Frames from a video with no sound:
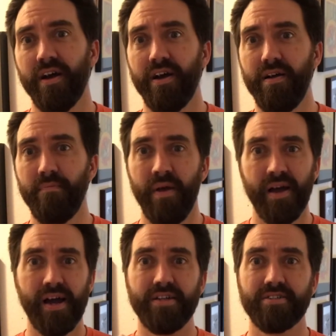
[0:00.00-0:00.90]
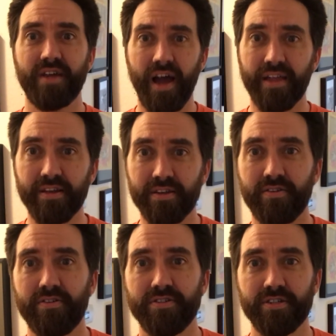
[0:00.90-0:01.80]
Um, I just highly
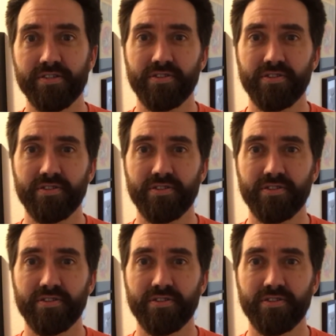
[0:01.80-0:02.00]
encourage it.